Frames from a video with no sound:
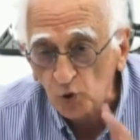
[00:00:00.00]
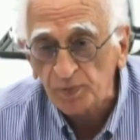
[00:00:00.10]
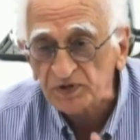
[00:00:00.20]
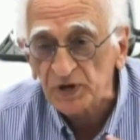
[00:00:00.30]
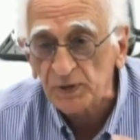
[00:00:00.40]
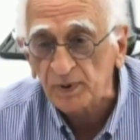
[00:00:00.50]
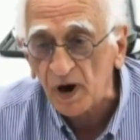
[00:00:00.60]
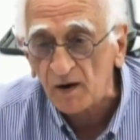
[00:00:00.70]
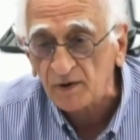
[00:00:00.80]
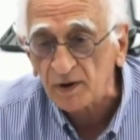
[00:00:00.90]
They're
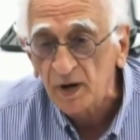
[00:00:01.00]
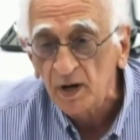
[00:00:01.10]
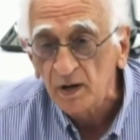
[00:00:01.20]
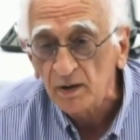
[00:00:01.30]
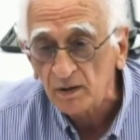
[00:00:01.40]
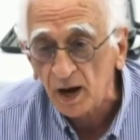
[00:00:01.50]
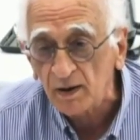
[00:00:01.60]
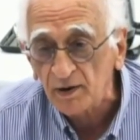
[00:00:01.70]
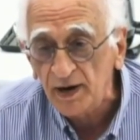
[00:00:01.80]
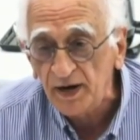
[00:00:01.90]
2% per hour
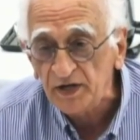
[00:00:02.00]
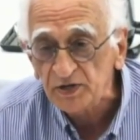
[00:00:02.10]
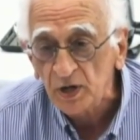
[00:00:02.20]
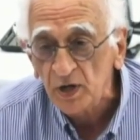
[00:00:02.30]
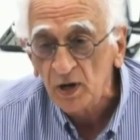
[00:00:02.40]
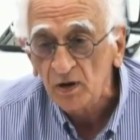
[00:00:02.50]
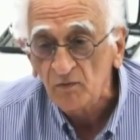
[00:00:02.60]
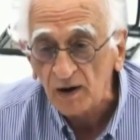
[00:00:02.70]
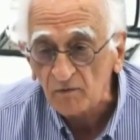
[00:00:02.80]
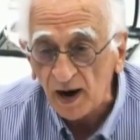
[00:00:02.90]
release,
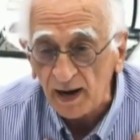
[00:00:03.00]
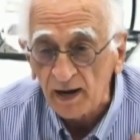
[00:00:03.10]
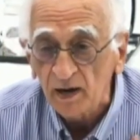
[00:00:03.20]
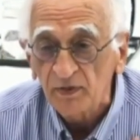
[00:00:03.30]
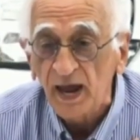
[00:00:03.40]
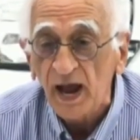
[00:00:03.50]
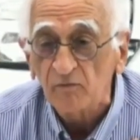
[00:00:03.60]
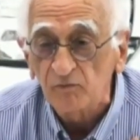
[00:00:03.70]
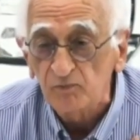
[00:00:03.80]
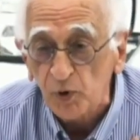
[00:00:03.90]
but while
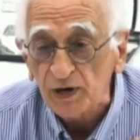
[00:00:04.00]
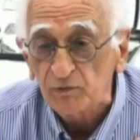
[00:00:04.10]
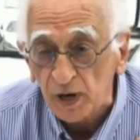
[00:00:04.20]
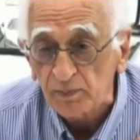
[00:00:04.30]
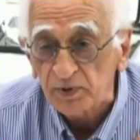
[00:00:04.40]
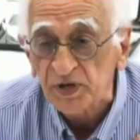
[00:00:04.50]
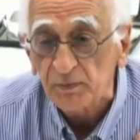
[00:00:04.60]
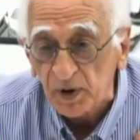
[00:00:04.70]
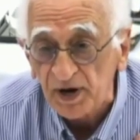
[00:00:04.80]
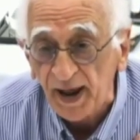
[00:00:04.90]
they have
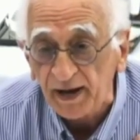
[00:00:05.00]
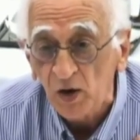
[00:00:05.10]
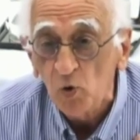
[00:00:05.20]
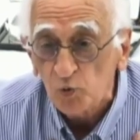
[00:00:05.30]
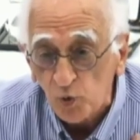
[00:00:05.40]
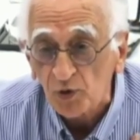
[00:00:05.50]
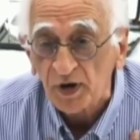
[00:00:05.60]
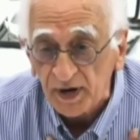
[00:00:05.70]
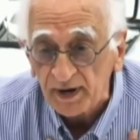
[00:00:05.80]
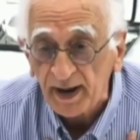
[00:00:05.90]
0.1% per day,
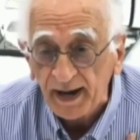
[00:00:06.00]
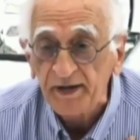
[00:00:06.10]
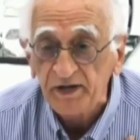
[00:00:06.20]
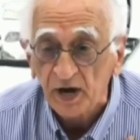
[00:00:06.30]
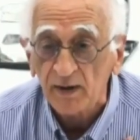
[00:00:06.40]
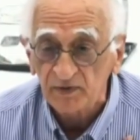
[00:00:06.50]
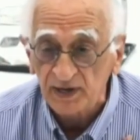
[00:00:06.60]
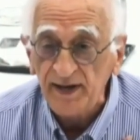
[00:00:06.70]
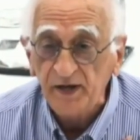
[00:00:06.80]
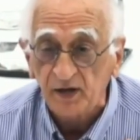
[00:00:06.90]
480
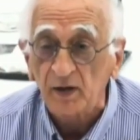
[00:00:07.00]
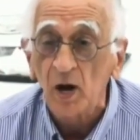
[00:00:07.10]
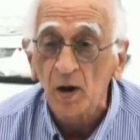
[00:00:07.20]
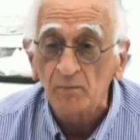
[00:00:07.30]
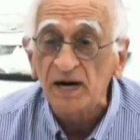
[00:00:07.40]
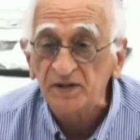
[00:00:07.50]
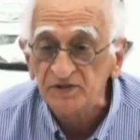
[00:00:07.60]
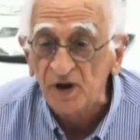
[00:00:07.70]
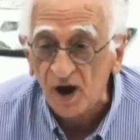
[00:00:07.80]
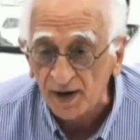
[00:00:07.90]
times leakier
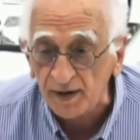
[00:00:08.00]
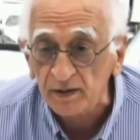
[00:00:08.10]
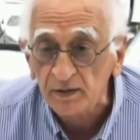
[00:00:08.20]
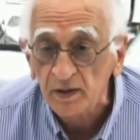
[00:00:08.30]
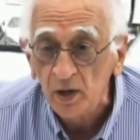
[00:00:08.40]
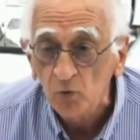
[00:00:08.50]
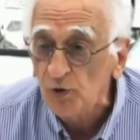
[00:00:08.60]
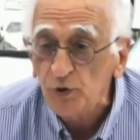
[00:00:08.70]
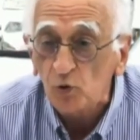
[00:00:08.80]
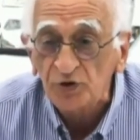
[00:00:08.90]
by design.
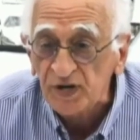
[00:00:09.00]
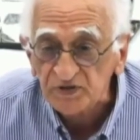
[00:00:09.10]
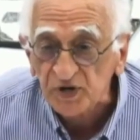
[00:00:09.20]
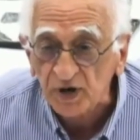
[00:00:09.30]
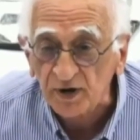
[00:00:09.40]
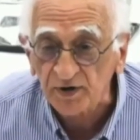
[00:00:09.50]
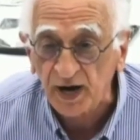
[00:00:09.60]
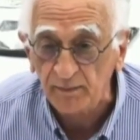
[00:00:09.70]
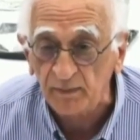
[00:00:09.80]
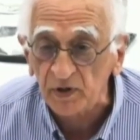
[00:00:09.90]
We don't test
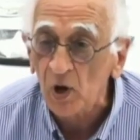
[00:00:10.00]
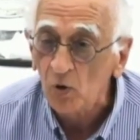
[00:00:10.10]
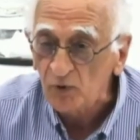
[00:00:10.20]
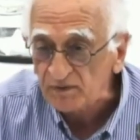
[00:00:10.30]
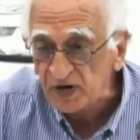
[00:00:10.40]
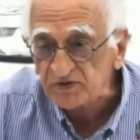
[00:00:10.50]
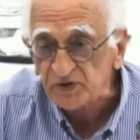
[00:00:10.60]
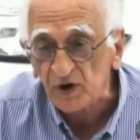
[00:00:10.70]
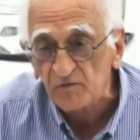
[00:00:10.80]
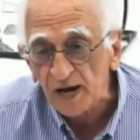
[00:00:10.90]
our containments.
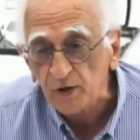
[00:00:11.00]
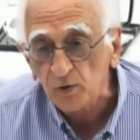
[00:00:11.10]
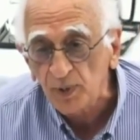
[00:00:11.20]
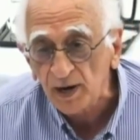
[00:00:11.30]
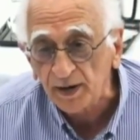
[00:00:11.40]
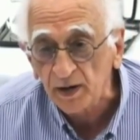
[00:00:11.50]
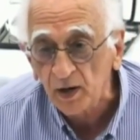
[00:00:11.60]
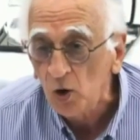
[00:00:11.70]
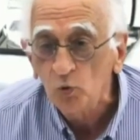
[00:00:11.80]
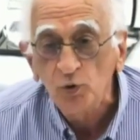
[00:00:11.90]
We tested a vacuum
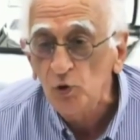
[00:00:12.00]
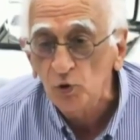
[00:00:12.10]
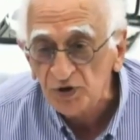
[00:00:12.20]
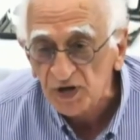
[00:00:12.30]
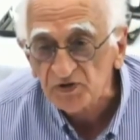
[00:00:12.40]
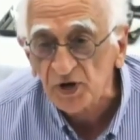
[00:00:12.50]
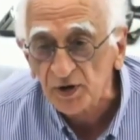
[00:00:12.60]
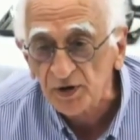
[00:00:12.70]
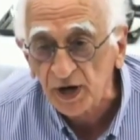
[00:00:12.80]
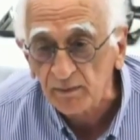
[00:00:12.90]
building. We don't
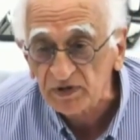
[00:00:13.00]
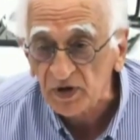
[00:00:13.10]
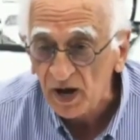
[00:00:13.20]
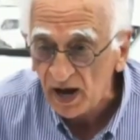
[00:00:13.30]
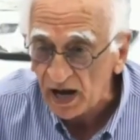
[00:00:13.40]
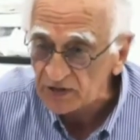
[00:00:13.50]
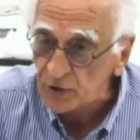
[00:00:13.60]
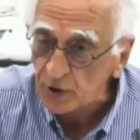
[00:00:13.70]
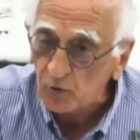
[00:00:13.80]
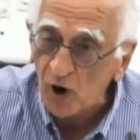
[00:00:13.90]
test our containments
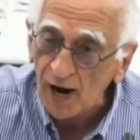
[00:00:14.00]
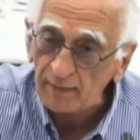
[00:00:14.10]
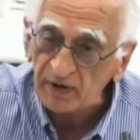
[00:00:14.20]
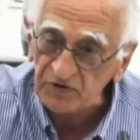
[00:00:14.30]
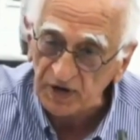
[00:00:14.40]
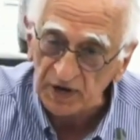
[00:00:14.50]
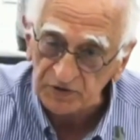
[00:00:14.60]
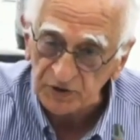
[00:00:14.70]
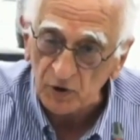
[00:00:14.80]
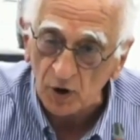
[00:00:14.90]
as required by
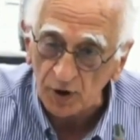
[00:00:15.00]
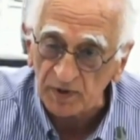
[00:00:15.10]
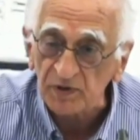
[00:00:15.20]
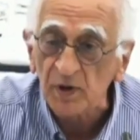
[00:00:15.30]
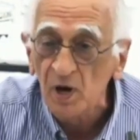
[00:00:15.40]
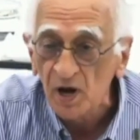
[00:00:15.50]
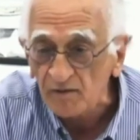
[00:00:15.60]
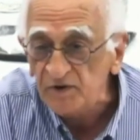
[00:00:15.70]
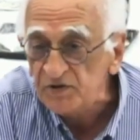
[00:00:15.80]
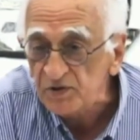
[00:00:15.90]
CNSC
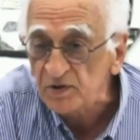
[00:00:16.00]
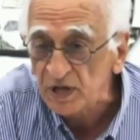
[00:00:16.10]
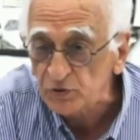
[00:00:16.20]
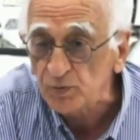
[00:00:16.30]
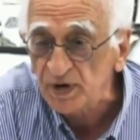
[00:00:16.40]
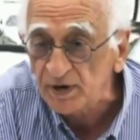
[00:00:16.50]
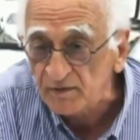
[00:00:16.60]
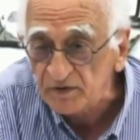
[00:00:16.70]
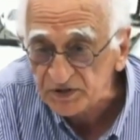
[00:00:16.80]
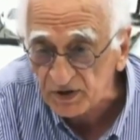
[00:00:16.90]
documents. They
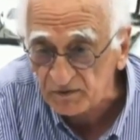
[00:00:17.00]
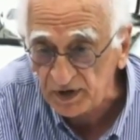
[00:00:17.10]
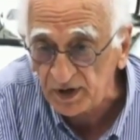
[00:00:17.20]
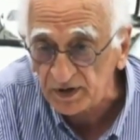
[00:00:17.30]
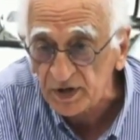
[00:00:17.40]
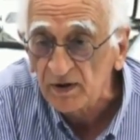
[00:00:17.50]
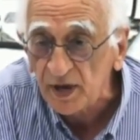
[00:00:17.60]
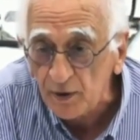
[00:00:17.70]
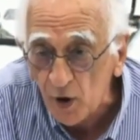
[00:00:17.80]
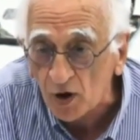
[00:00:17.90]
should be done every 7
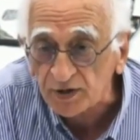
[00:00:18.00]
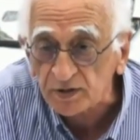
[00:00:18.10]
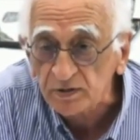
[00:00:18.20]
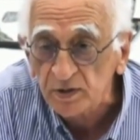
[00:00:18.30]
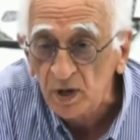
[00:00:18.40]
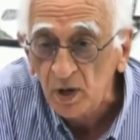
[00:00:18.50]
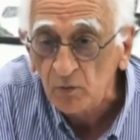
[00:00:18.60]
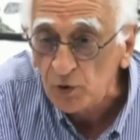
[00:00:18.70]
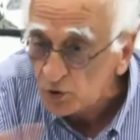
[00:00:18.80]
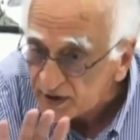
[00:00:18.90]
years. They're not.
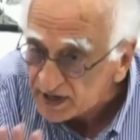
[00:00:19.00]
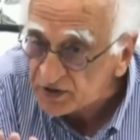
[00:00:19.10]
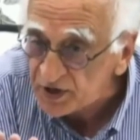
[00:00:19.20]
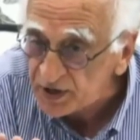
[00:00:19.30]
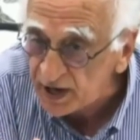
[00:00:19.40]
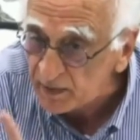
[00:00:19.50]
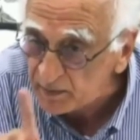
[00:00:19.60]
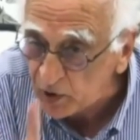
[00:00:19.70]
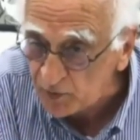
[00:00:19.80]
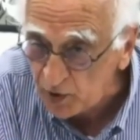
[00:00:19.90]
We don't test
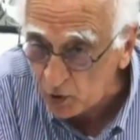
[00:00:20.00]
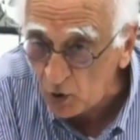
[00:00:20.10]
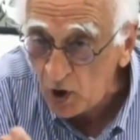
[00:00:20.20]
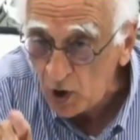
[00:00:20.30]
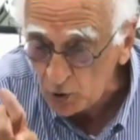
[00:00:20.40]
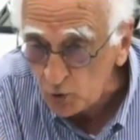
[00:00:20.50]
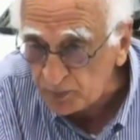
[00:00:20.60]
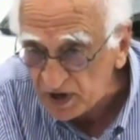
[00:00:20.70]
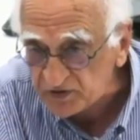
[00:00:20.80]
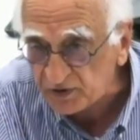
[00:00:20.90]
containment because we know
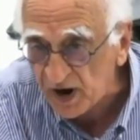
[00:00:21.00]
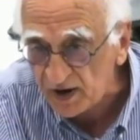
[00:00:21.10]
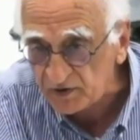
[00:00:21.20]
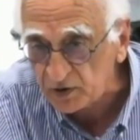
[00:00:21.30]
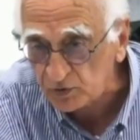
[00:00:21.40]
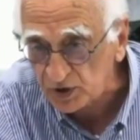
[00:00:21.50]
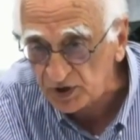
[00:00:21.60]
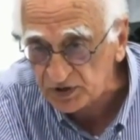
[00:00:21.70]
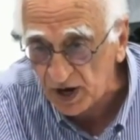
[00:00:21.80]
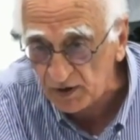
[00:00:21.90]
you pressurize
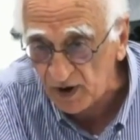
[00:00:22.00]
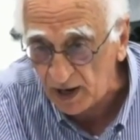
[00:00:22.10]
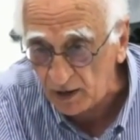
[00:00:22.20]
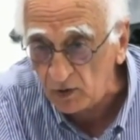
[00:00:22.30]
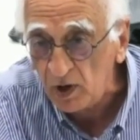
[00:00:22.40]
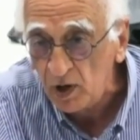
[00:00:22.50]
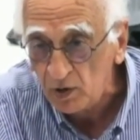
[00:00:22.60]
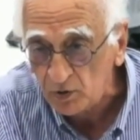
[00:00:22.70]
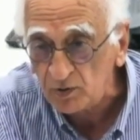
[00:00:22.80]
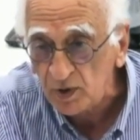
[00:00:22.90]
it to the design value,